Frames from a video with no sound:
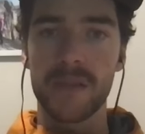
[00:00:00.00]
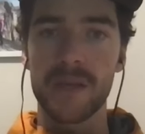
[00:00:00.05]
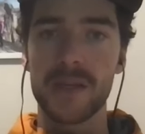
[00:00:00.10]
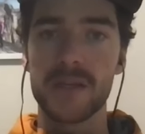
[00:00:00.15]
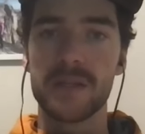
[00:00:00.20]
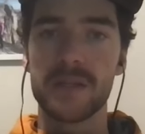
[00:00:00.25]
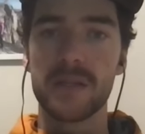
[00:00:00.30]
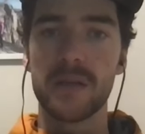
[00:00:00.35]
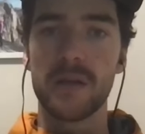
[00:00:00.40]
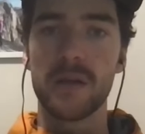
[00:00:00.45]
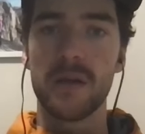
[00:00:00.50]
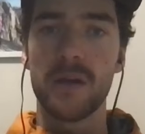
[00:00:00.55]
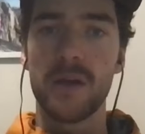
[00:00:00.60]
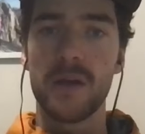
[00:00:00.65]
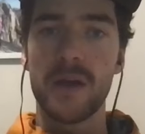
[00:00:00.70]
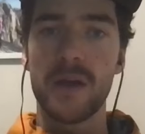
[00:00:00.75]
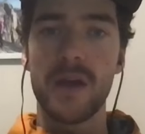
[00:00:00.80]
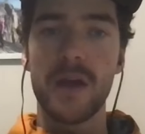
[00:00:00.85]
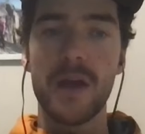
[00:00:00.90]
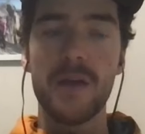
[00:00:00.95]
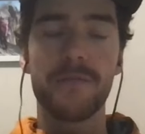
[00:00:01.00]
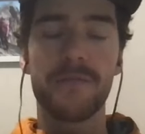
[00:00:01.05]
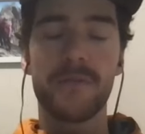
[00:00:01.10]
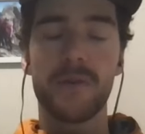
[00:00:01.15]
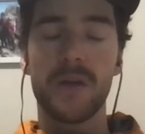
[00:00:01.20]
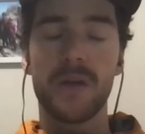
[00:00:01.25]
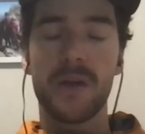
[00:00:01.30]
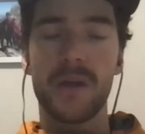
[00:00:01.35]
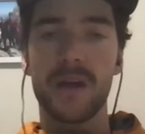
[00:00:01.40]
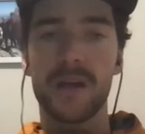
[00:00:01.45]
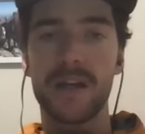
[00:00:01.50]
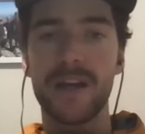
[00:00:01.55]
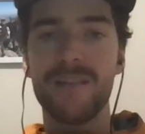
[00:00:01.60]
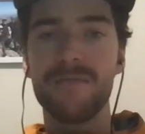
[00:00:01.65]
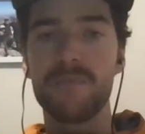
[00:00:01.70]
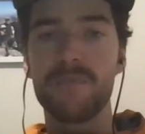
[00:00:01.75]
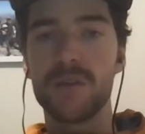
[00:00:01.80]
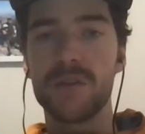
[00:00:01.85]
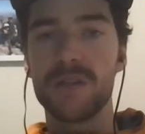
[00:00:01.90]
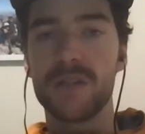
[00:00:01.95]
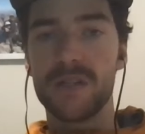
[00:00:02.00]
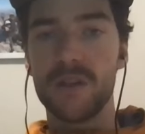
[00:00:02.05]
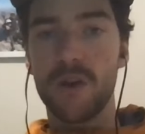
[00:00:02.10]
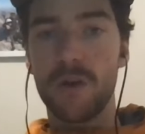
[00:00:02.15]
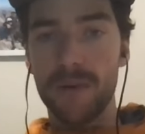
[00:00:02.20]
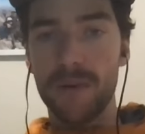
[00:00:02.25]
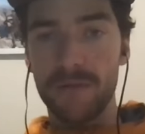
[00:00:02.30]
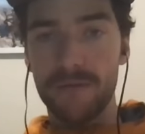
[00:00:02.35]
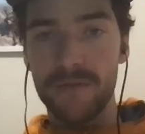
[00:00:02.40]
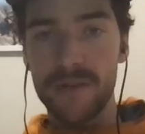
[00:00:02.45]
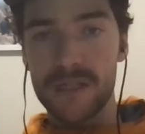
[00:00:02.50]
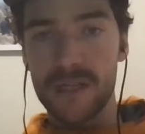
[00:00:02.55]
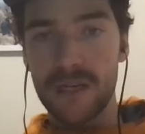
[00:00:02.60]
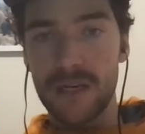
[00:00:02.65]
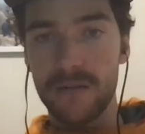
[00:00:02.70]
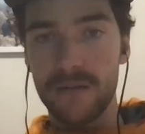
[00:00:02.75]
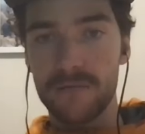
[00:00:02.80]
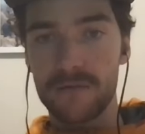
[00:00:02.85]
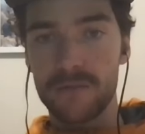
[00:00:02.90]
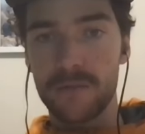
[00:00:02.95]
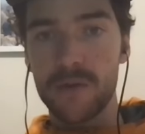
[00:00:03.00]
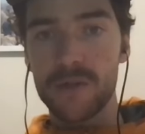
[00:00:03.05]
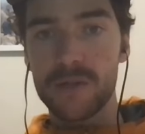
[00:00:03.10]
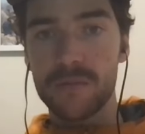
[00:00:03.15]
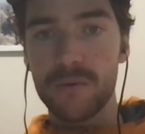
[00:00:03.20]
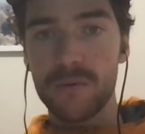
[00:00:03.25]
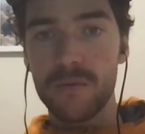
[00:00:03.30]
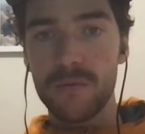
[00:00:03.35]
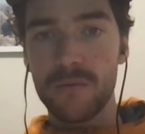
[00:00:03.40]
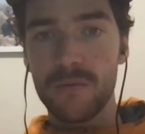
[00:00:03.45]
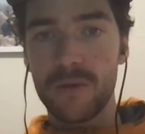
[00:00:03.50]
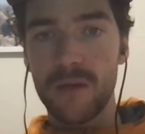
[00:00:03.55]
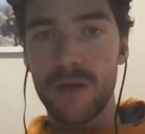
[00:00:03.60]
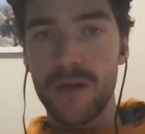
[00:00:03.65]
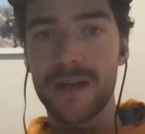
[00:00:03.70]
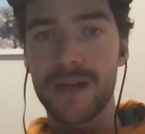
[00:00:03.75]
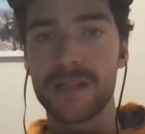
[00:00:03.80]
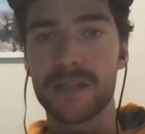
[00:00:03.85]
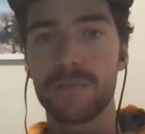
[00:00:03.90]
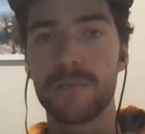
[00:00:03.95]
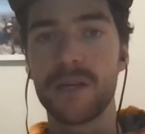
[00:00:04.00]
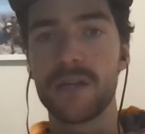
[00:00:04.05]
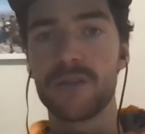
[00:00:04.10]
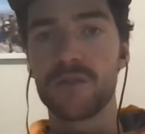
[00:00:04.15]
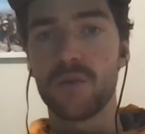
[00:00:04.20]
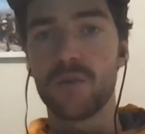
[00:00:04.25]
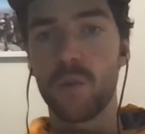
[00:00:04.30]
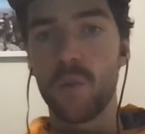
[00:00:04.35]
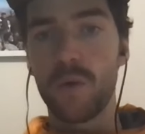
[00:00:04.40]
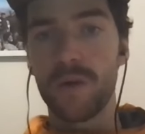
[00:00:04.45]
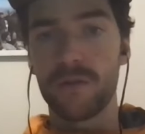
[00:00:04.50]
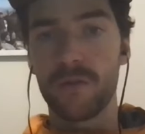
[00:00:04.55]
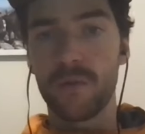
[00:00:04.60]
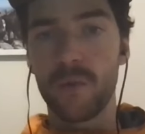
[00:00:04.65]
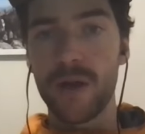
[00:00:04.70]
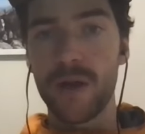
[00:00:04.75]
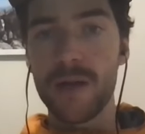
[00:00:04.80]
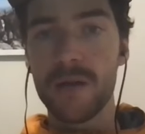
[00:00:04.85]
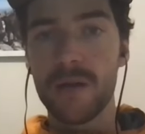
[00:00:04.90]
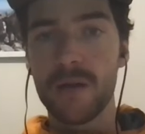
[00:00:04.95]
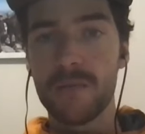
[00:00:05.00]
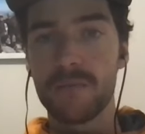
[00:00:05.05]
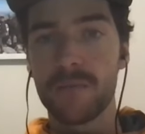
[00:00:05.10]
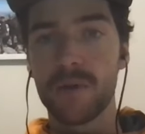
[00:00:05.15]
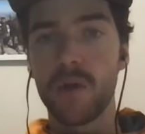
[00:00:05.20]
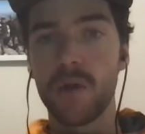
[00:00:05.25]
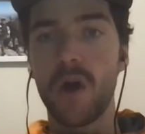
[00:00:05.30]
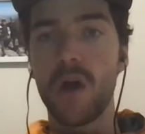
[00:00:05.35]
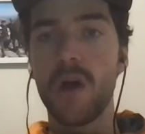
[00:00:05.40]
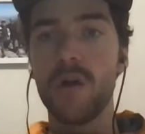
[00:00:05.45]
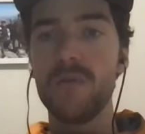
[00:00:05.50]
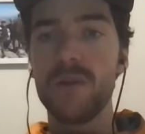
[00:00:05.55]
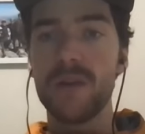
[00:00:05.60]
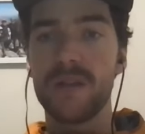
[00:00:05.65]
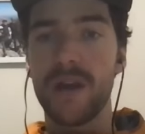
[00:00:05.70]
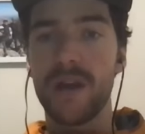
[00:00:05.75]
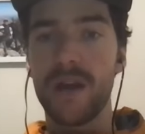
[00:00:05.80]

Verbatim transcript: is that if a government is not being fiscally responsible, it has the potential to wither away. But not only